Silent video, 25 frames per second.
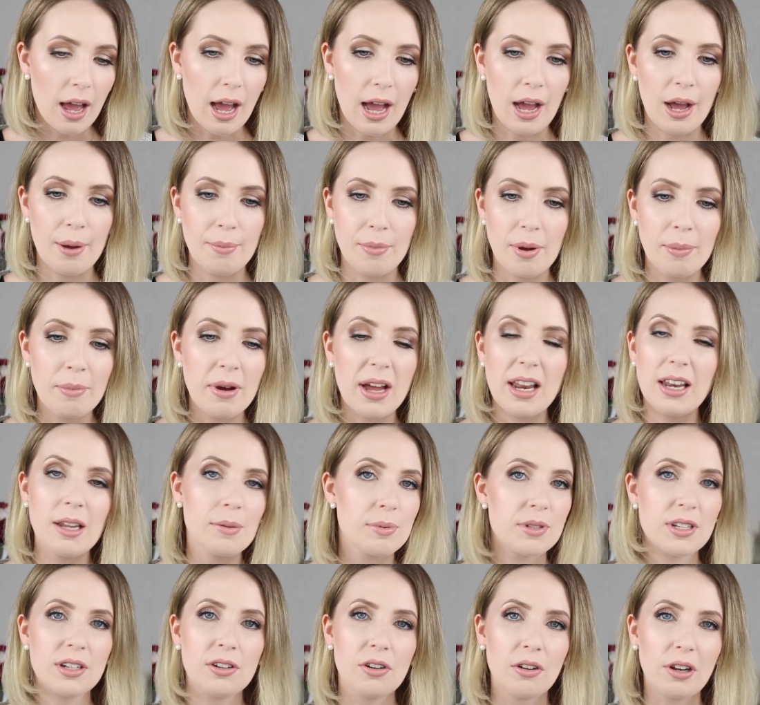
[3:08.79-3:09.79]
Um, my
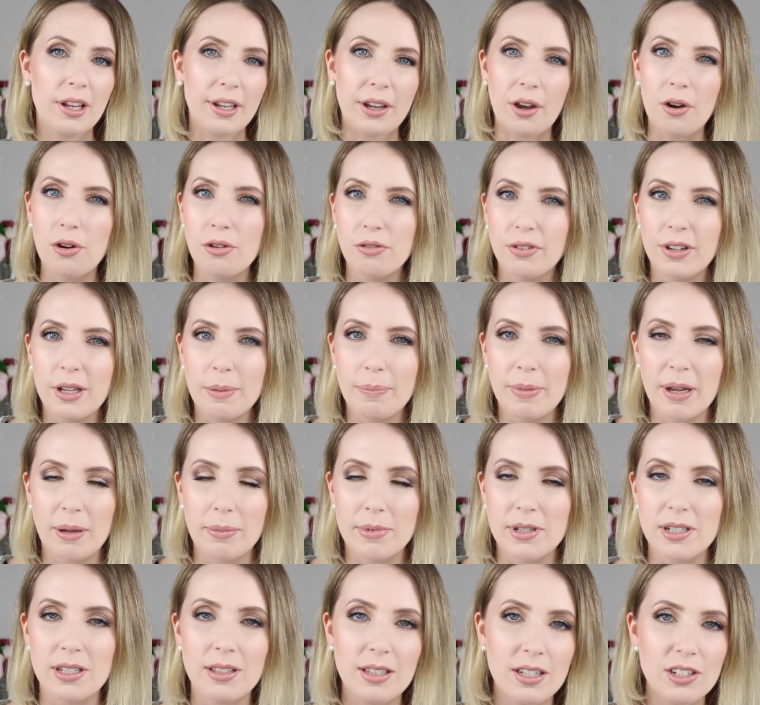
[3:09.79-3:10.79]
lips are not like overly
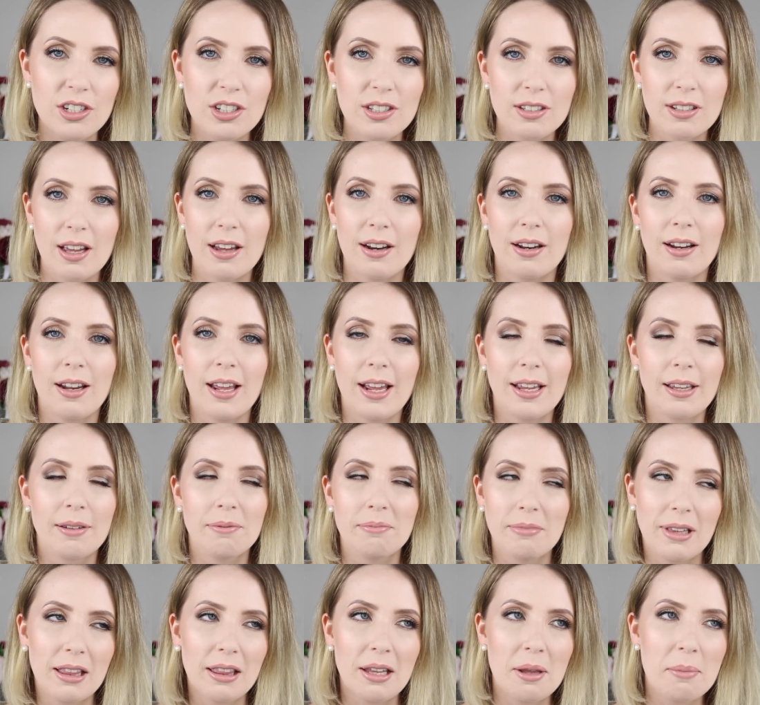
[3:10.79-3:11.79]
pigmented, they're just kind of
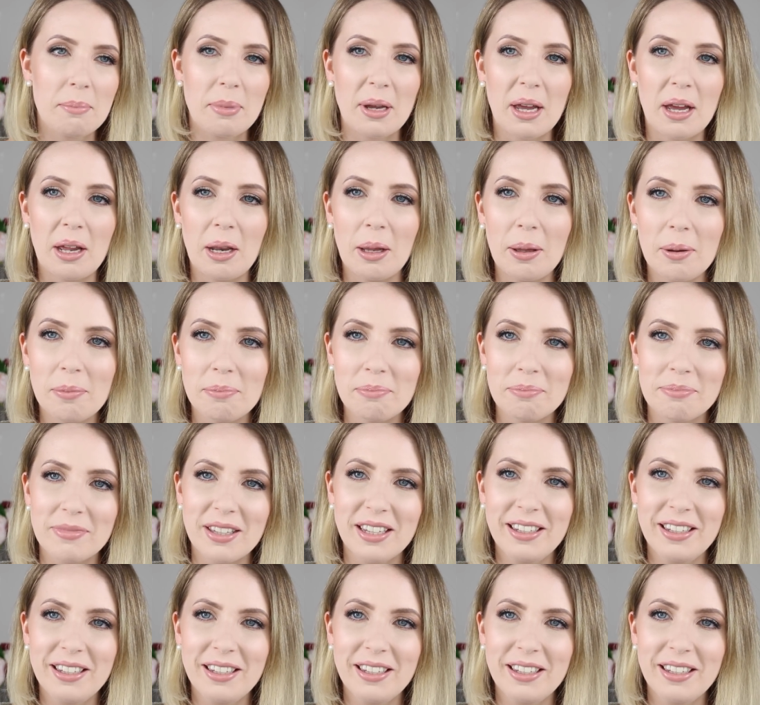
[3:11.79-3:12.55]
like lip color.